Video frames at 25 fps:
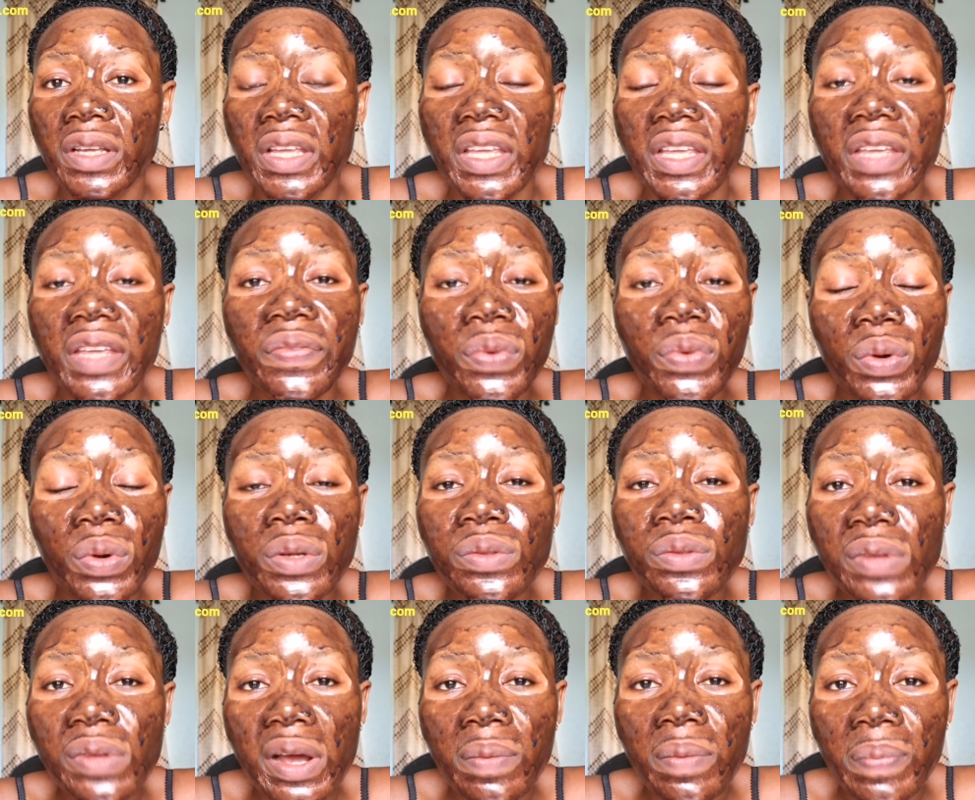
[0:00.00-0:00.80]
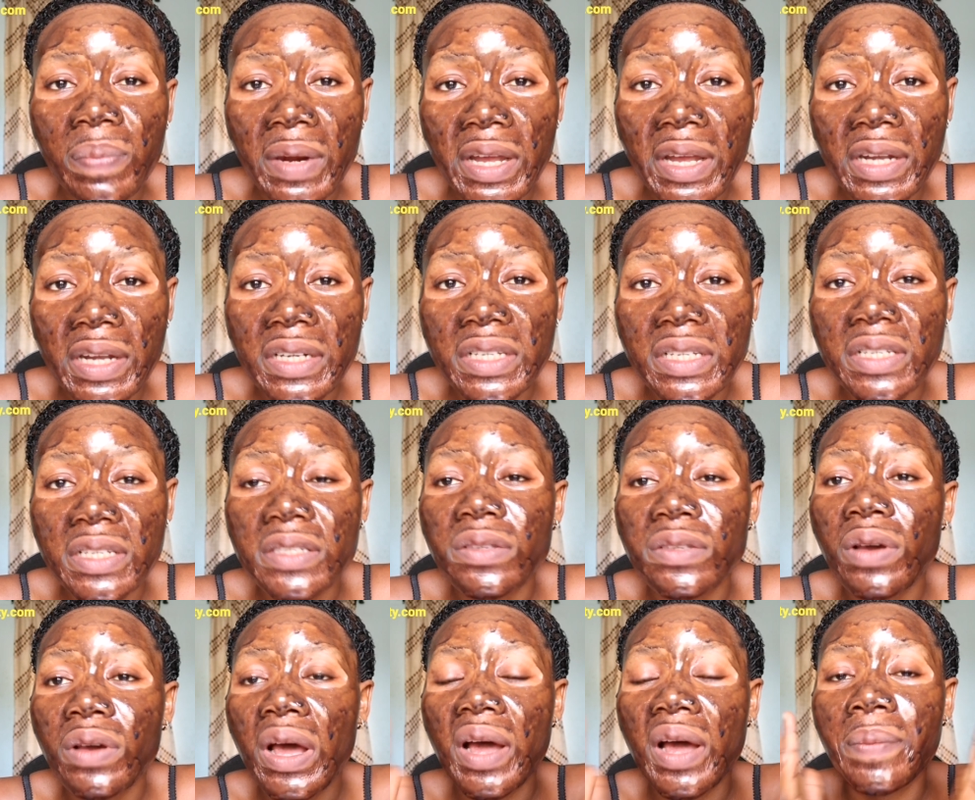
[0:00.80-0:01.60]
If you want to apply
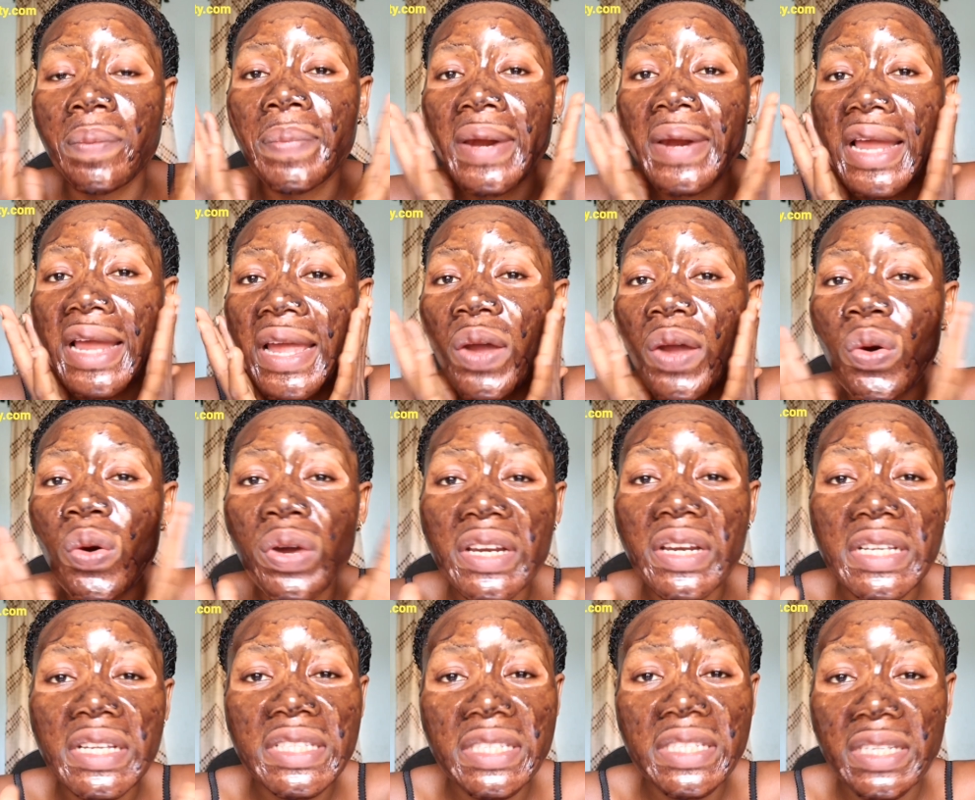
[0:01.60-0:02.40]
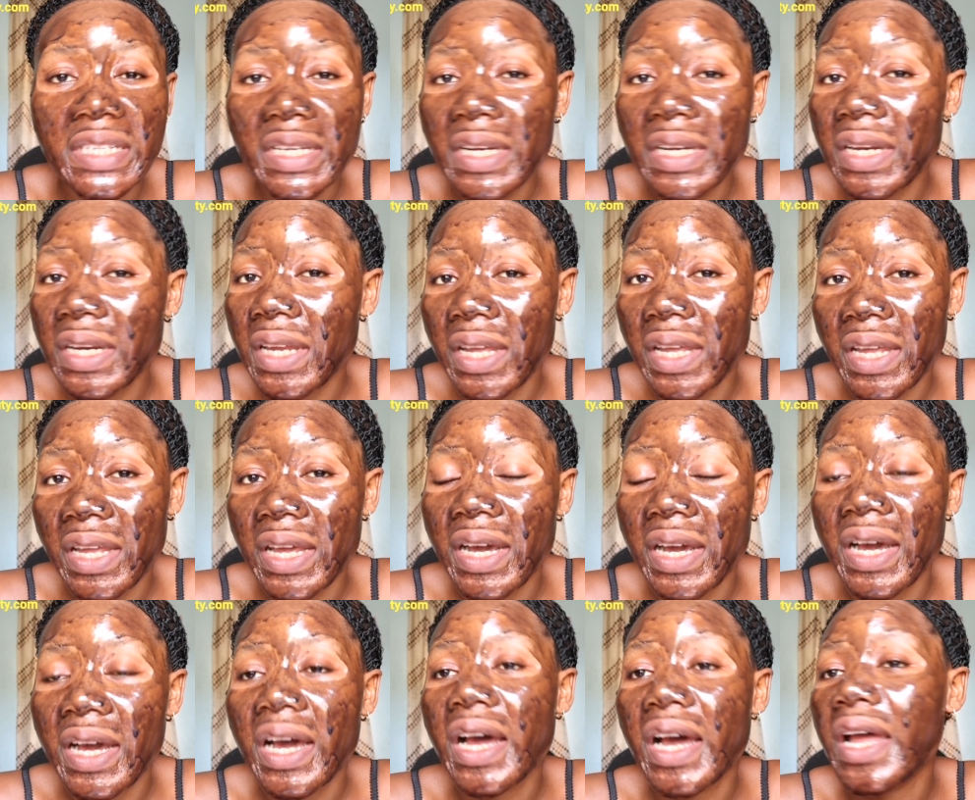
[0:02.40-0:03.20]
this, apply on a thin layer.